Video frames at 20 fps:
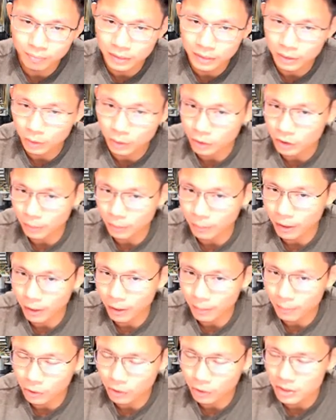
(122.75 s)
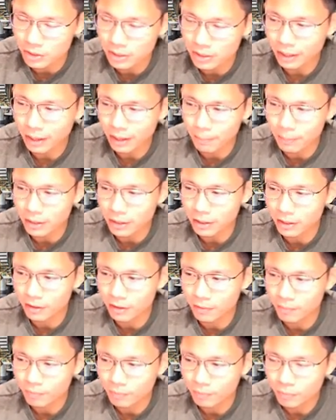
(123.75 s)
a question mark, because it can be a
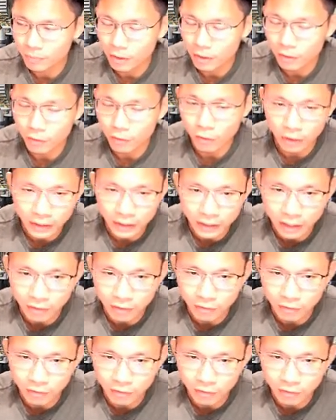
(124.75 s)
falling knife.